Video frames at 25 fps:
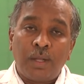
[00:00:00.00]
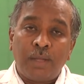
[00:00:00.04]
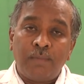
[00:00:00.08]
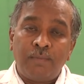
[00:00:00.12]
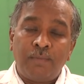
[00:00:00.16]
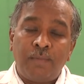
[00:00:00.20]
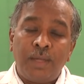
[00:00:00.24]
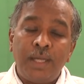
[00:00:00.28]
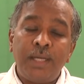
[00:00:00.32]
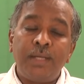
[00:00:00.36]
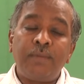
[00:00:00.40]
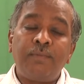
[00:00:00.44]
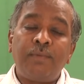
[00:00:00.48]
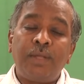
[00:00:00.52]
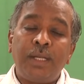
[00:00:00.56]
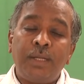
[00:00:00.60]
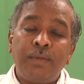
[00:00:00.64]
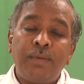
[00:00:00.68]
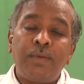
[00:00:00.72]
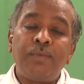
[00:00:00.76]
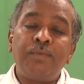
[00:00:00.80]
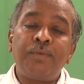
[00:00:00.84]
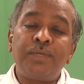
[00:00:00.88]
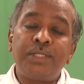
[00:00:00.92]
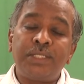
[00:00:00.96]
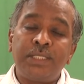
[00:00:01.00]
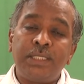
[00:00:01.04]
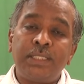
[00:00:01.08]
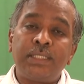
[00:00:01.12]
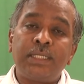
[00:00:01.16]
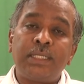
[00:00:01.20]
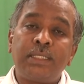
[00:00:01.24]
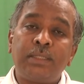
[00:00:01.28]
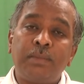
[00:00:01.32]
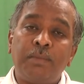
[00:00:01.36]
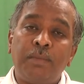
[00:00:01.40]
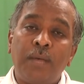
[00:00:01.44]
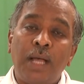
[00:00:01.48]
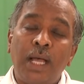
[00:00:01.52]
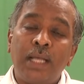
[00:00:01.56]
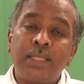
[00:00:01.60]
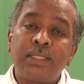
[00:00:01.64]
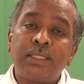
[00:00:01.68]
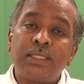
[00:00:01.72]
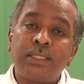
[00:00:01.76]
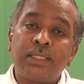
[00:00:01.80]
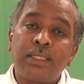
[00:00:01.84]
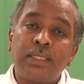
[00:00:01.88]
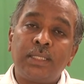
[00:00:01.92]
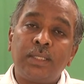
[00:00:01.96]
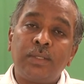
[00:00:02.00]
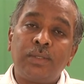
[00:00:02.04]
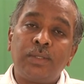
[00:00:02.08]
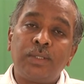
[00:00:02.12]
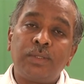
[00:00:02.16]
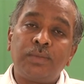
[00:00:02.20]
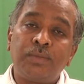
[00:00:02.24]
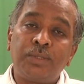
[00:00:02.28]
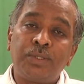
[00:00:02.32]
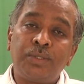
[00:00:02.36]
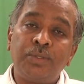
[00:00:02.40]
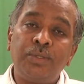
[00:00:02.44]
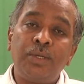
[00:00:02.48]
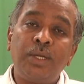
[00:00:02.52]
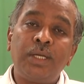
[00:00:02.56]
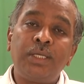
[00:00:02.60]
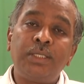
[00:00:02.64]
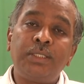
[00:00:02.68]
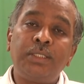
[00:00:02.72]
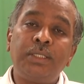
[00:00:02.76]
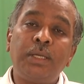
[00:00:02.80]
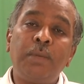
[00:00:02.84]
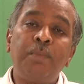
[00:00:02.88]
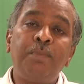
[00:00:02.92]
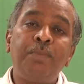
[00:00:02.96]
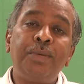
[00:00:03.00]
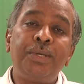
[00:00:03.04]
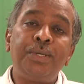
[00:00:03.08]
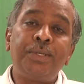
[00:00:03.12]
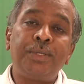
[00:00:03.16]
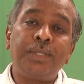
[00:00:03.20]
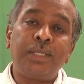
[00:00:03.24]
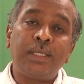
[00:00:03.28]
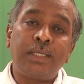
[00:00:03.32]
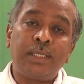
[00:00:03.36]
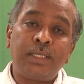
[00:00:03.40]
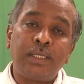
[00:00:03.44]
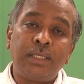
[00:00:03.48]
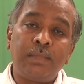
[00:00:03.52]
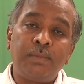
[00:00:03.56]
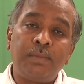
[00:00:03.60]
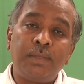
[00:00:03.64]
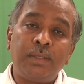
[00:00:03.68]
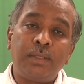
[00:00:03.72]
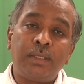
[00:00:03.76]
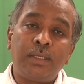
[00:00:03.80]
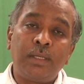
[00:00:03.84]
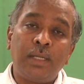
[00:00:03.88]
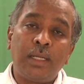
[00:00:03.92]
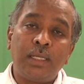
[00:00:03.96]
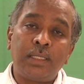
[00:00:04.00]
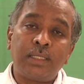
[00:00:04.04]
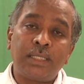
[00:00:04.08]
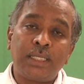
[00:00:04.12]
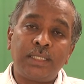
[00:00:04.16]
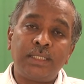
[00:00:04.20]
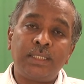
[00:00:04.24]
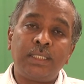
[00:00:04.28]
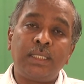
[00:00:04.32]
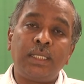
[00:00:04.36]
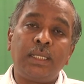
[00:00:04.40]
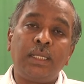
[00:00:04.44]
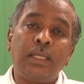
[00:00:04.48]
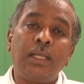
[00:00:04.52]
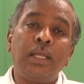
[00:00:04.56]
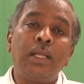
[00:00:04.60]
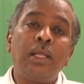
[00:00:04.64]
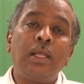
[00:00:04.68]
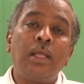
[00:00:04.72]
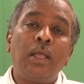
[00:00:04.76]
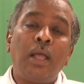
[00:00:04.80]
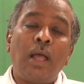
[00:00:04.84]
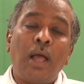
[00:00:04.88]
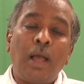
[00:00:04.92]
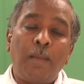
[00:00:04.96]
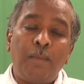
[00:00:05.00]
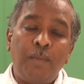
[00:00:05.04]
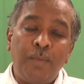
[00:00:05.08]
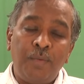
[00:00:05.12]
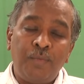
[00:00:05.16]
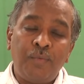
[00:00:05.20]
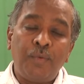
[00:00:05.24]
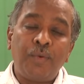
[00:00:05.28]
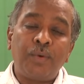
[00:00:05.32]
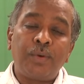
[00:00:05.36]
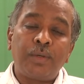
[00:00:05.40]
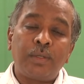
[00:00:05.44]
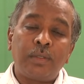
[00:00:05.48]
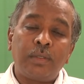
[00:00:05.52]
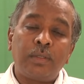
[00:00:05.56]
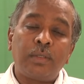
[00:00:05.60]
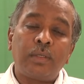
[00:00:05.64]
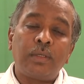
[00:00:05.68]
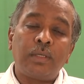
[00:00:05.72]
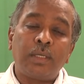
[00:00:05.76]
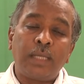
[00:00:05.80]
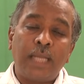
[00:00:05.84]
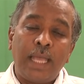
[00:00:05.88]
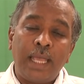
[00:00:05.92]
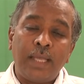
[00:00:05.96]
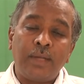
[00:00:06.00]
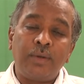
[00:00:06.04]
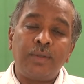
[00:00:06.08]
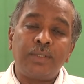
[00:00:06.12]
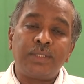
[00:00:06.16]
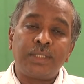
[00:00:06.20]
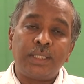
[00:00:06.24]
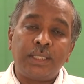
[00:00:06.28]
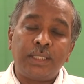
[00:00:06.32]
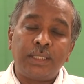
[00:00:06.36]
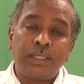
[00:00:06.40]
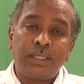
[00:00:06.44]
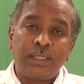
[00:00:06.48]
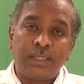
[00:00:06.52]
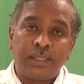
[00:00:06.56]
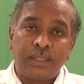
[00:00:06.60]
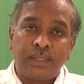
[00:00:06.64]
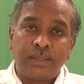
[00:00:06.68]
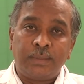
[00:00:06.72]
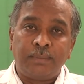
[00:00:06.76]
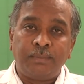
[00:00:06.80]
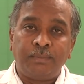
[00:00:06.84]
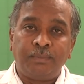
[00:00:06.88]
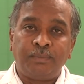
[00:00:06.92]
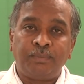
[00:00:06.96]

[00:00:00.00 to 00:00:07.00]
Whenever we see such masses in the nose, we should not jump into the treatment surgery before diagnosing it.